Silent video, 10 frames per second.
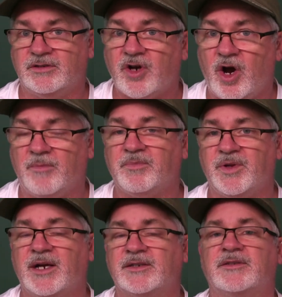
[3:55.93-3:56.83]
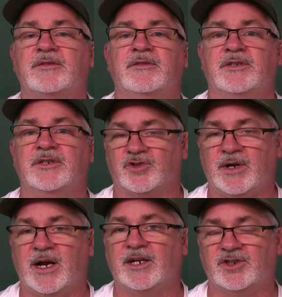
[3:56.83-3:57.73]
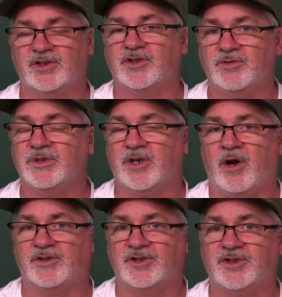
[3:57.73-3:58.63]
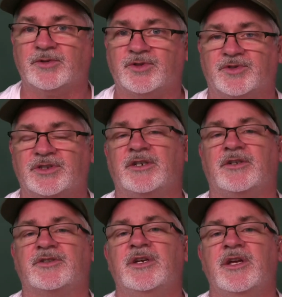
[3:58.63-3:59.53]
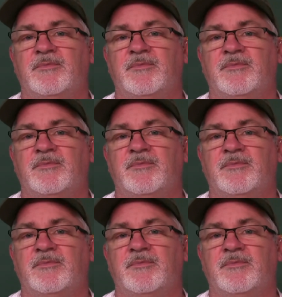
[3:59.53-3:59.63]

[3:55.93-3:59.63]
complex interactions that we call social skills,